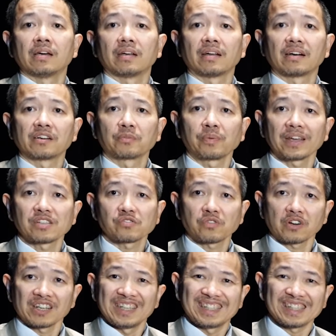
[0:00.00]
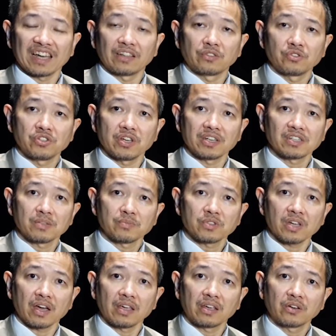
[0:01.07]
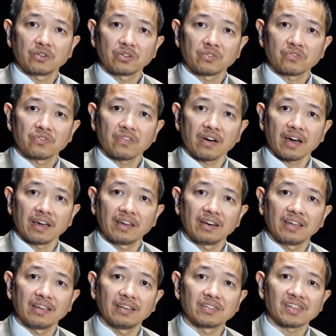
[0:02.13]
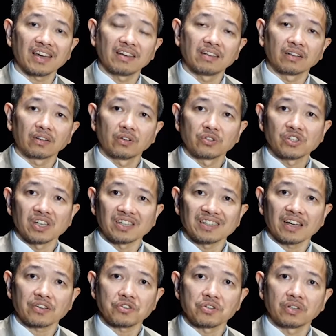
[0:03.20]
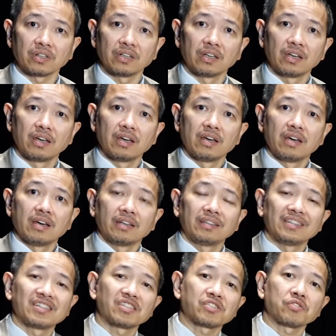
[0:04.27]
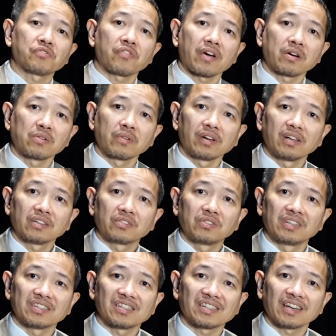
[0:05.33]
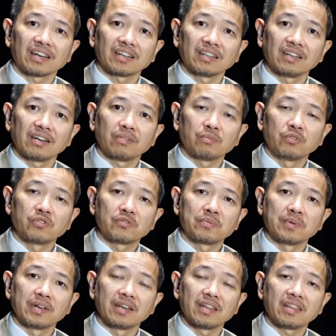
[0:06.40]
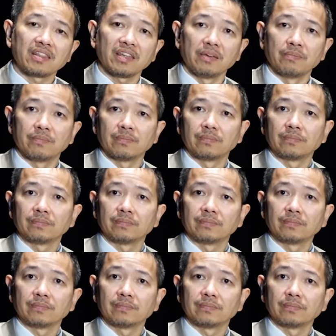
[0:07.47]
Another place for his enthusiasms I could find is at the closing section. This is a farewell to the second movement theme.